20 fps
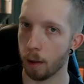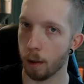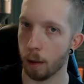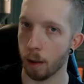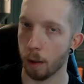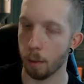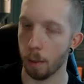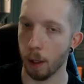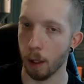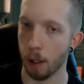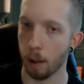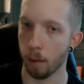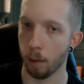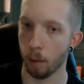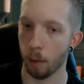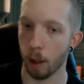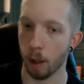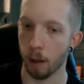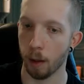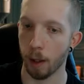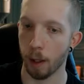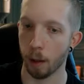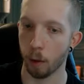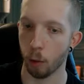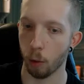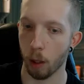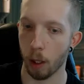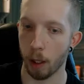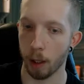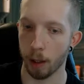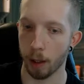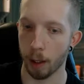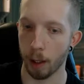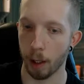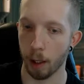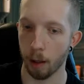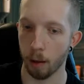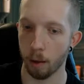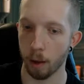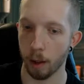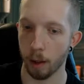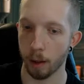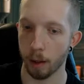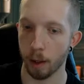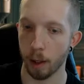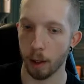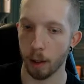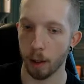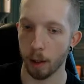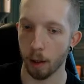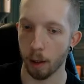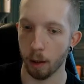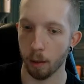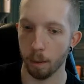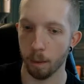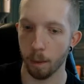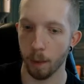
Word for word: the bean while they are drying it out and setting it up,